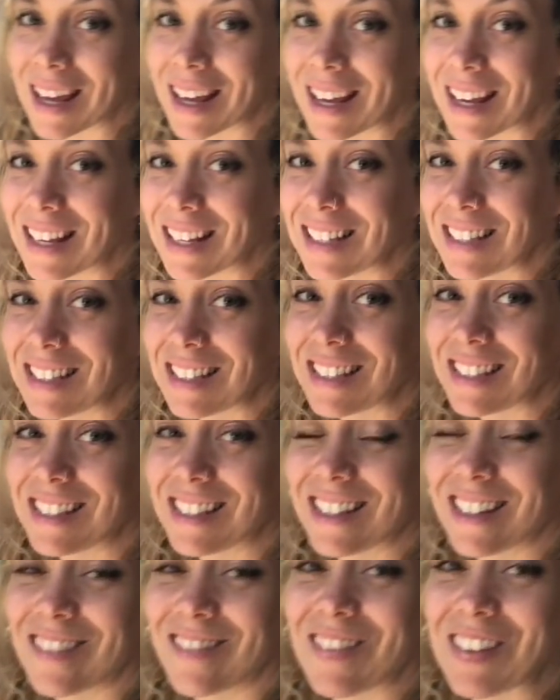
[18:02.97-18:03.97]

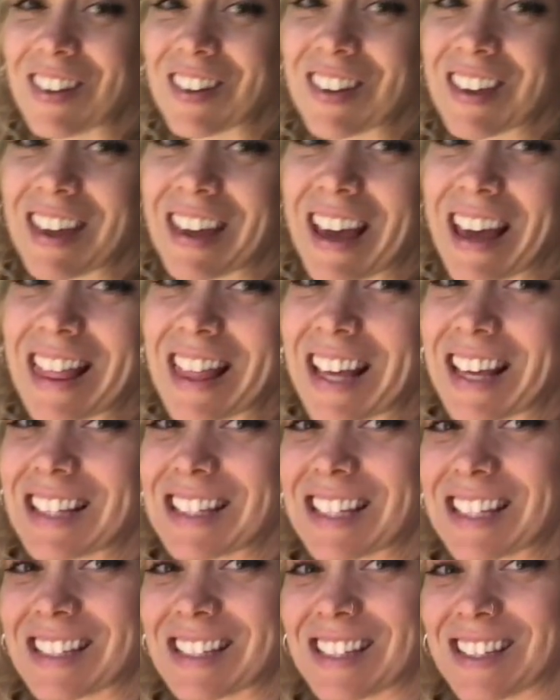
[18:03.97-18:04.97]
Indian milking. I think it's
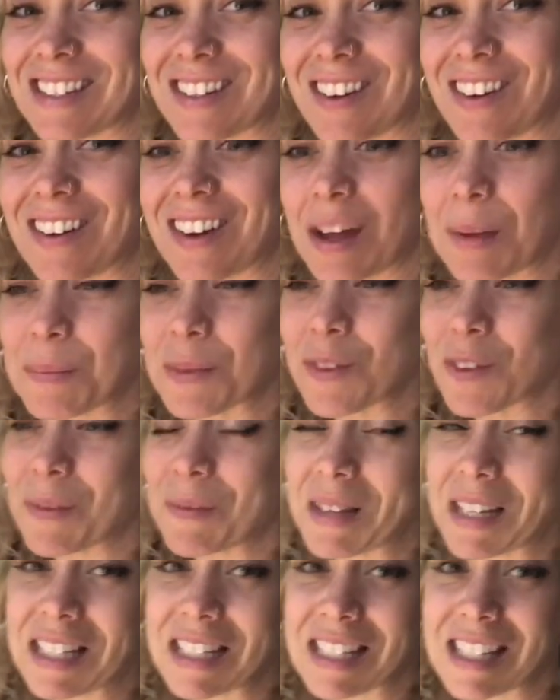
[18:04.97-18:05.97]
because the stroke comes from
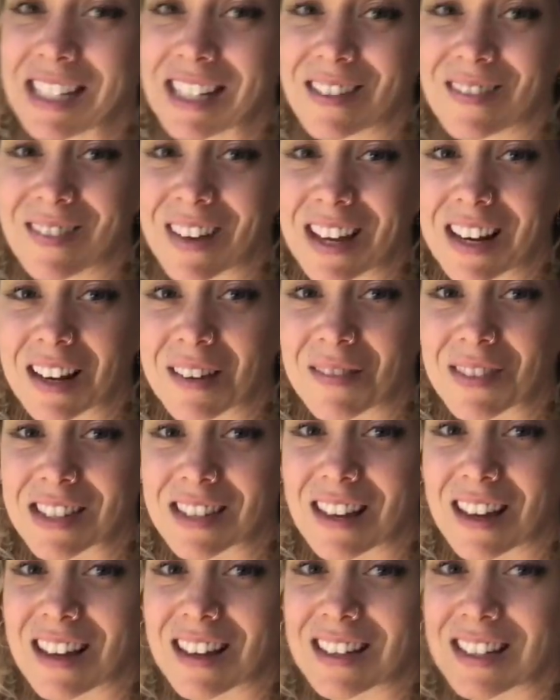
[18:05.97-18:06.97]
Indian Vedic
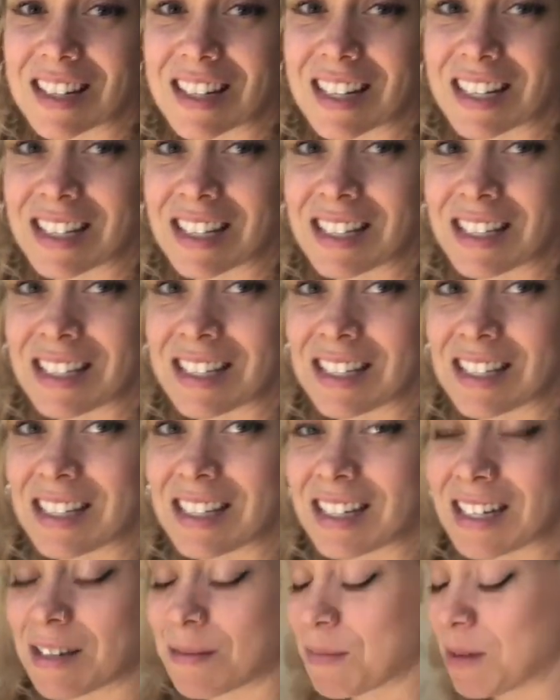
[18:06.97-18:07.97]
massage.
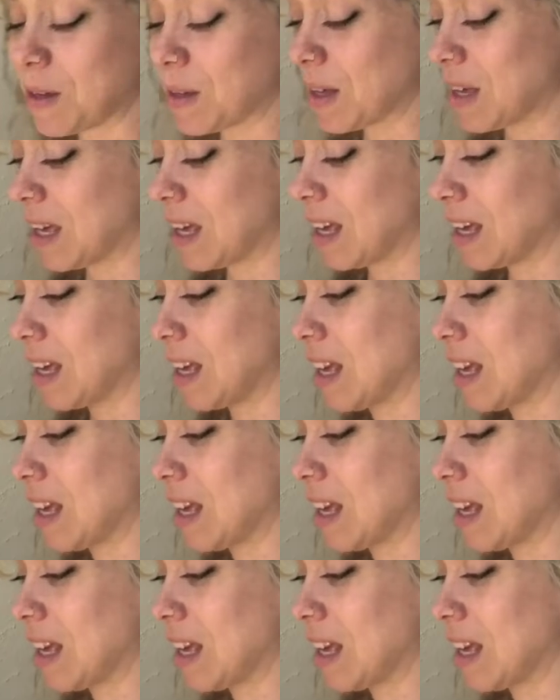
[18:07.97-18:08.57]
Indian milking.